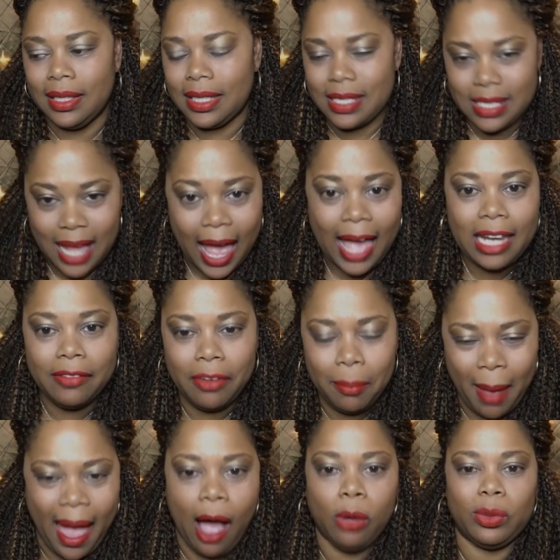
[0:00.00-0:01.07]
on the side of a
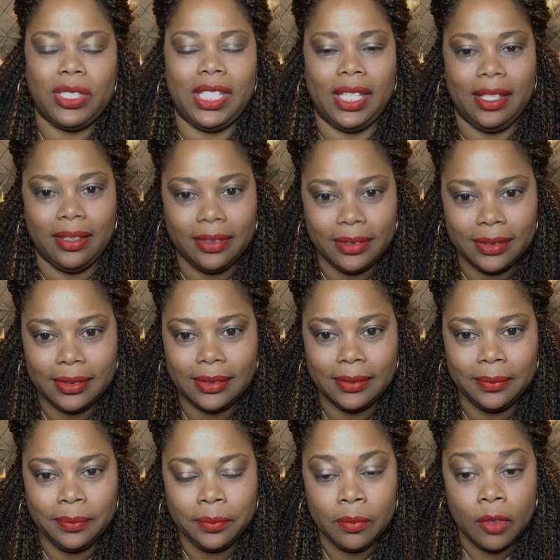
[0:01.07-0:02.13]
mountain.
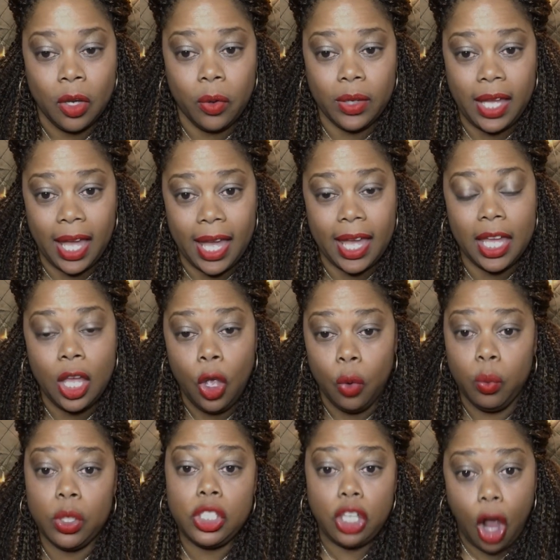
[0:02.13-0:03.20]
Okay?
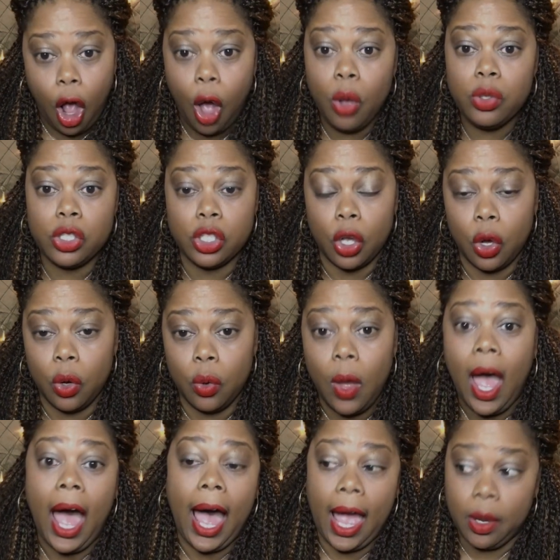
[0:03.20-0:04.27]
Which also,
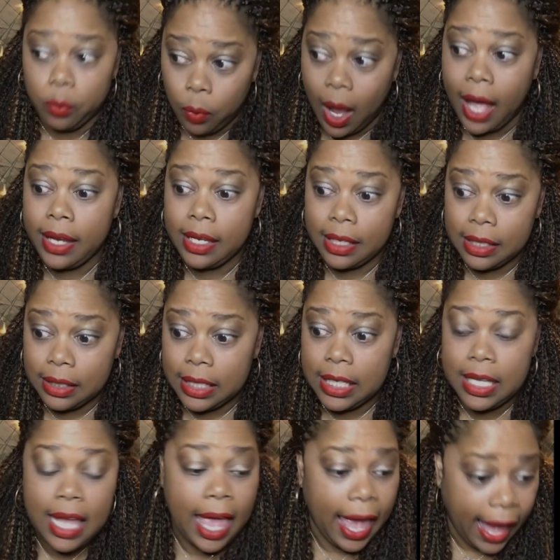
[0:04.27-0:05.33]

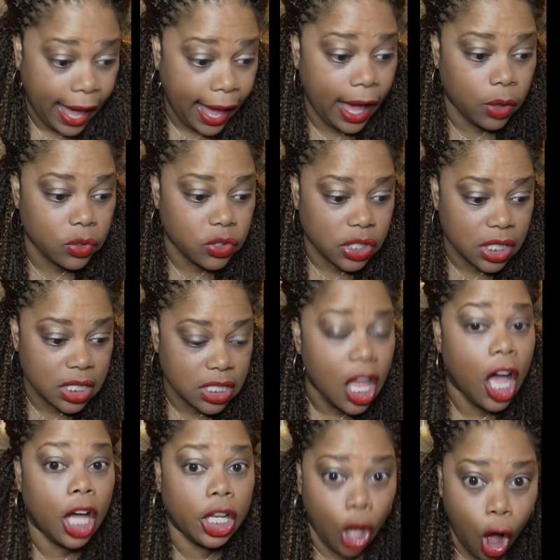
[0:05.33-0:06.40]
ironically, houses
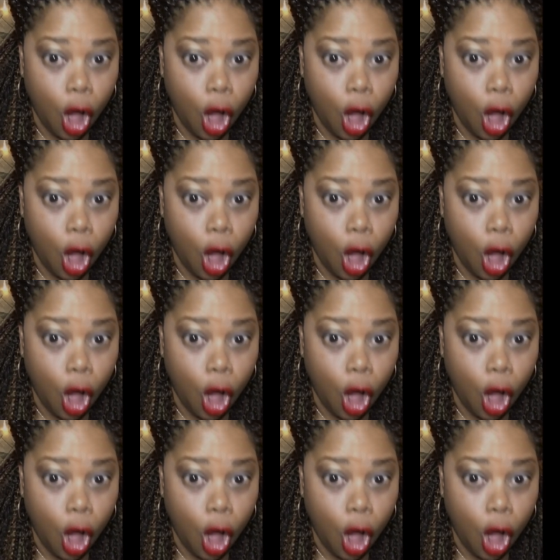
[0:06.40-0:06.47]
an